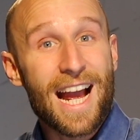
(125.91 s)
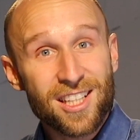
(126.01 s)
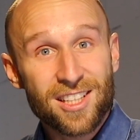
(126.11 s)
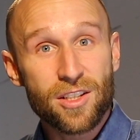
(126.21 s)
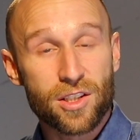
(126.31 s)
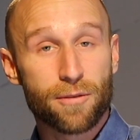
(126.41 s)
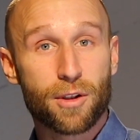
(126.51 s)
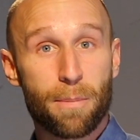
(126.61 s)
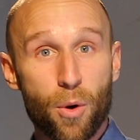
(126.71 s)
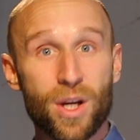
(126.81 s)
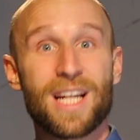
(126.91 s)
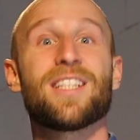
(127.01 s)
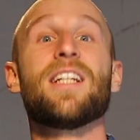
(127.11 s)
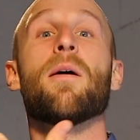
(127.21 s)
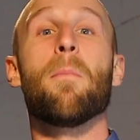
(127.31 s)
essence of the book
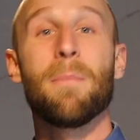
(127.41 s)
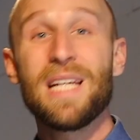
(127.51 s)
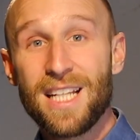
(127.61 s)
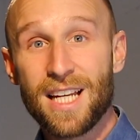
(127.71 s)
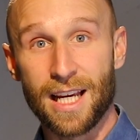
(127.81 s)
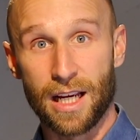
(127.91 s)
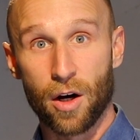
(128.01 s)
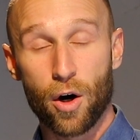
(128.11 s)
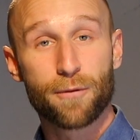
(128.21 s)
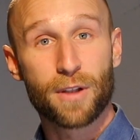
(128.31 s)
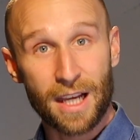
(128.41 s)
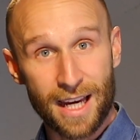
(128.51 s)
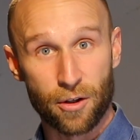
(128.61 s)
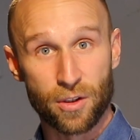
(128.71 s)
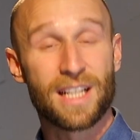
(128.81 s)
is in the meaning of the
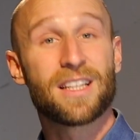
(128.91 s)
letters,